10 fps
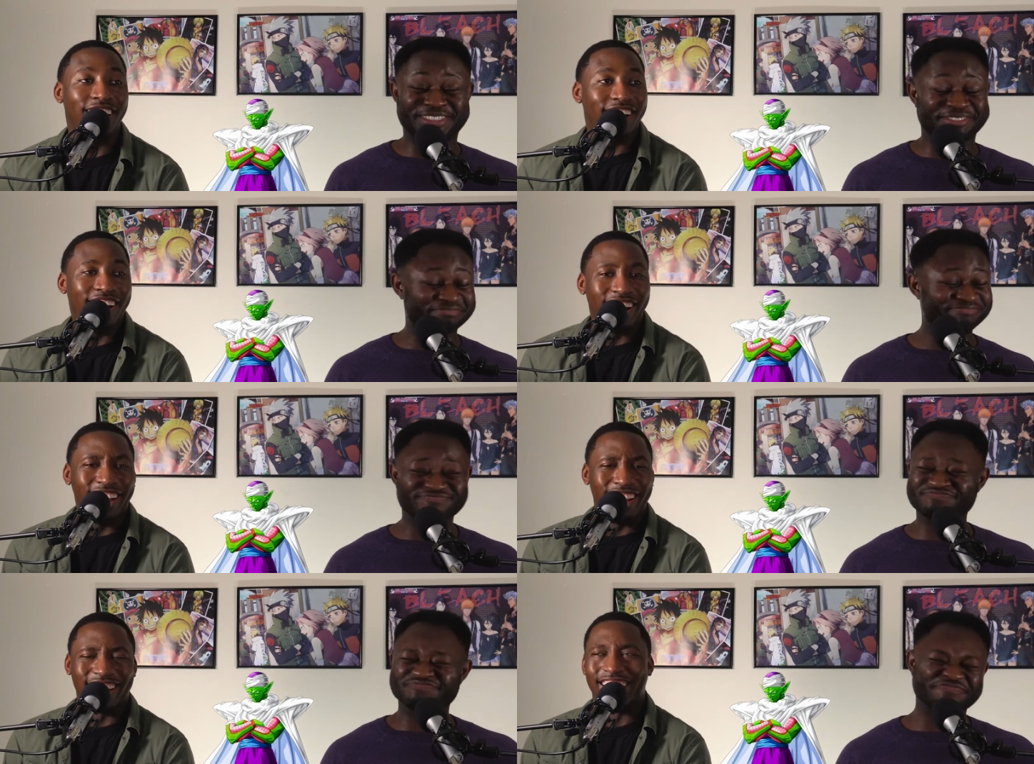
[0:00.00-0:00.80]

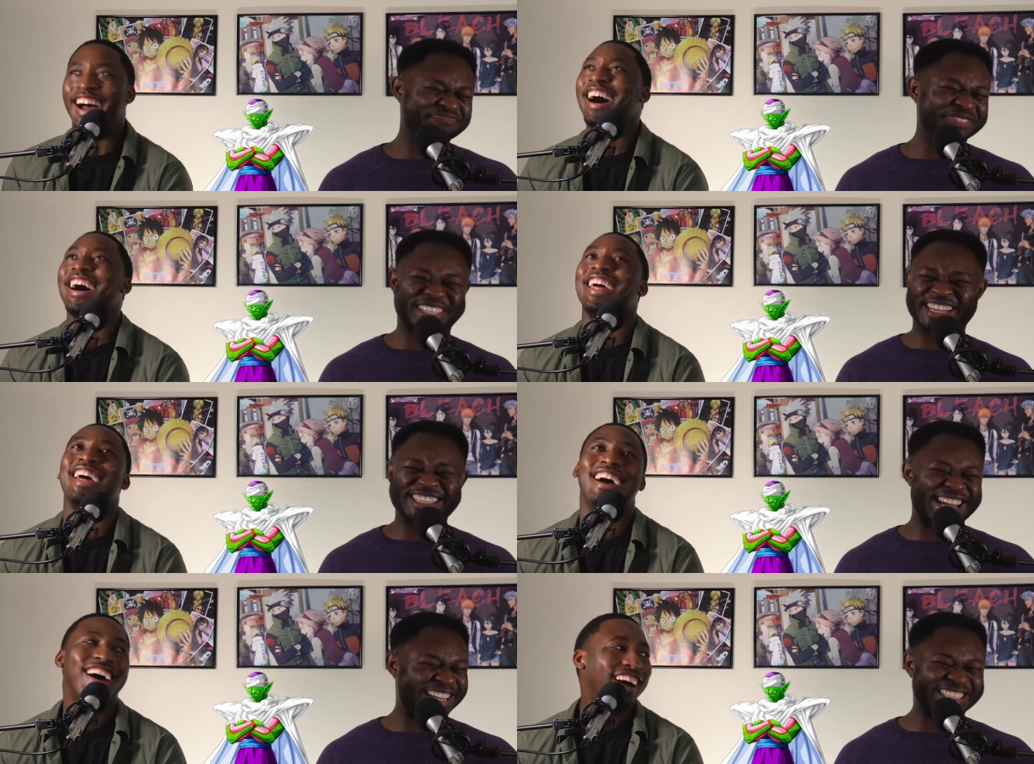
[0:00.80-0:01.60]

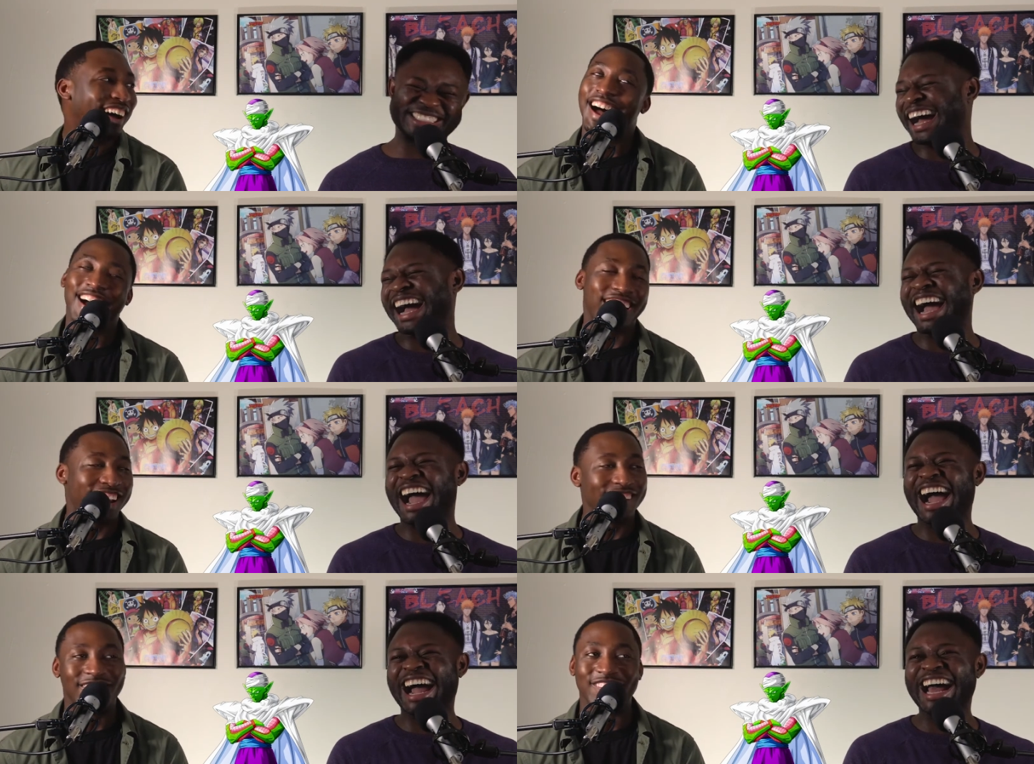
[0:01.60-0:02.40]
Speaker 1: Cut that. Nah, I
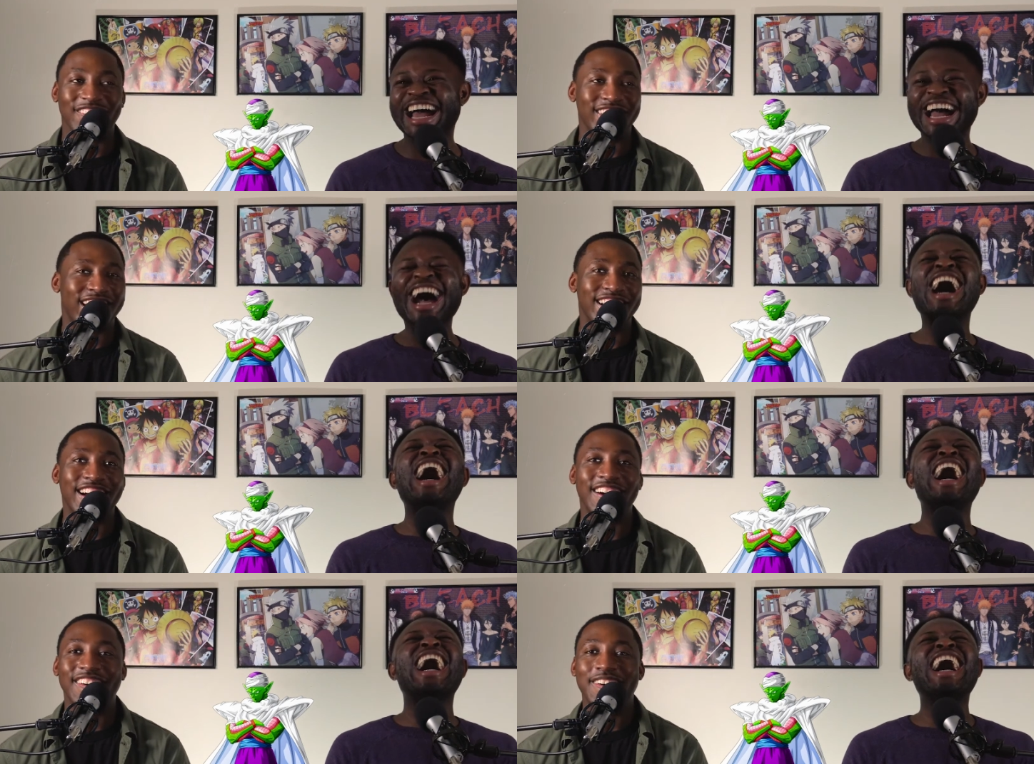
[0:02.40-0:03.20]
gotta go, bro.
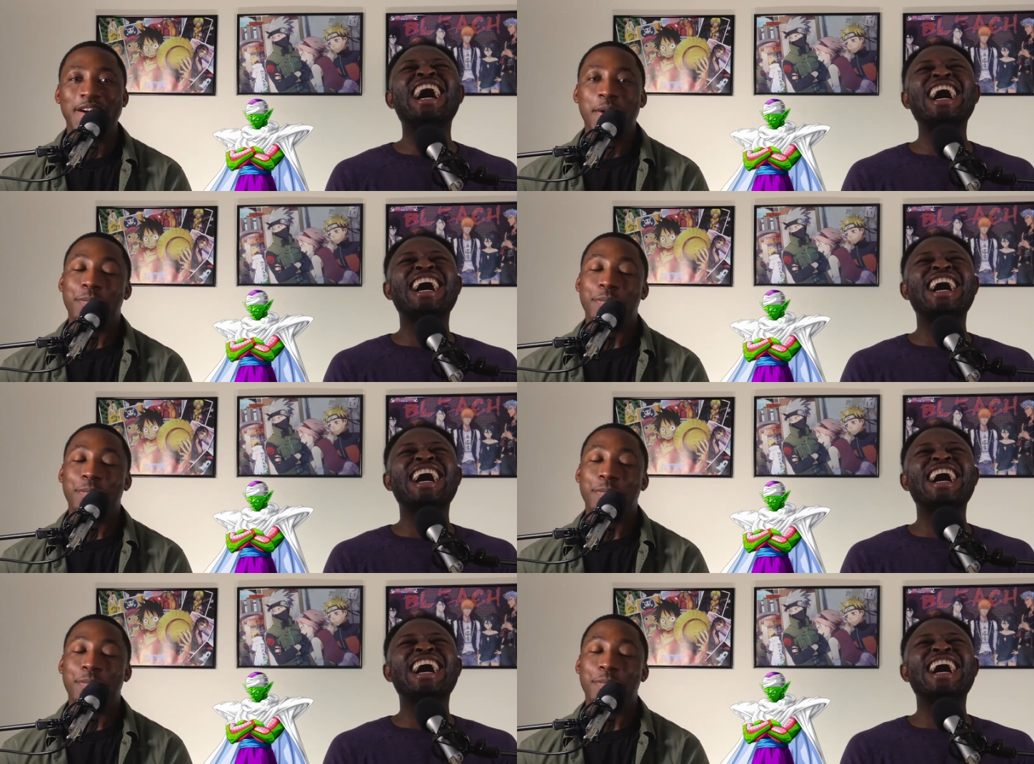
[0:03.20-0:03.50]
Gotta go.